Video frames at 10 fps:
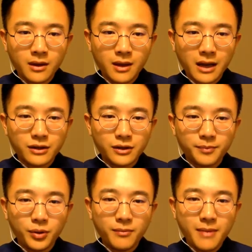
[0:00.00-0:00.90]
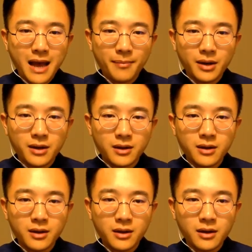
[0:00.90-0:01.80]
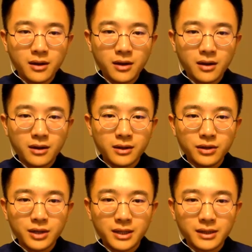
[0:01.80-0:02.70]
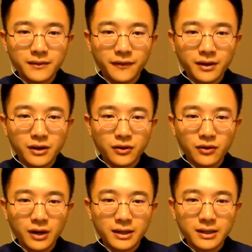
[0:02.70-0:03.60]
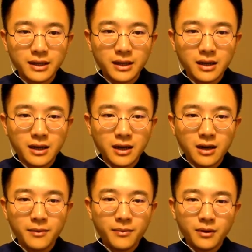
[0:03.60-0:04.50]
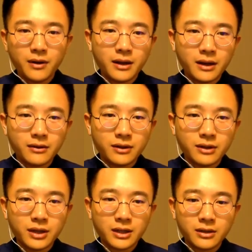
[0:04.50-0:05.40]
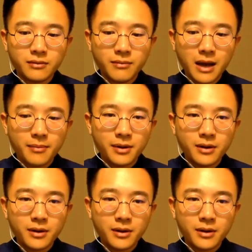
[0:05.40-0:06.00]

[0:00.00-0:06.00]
I just put map. Jesus fucking Christ. All right, I'll just change it to map.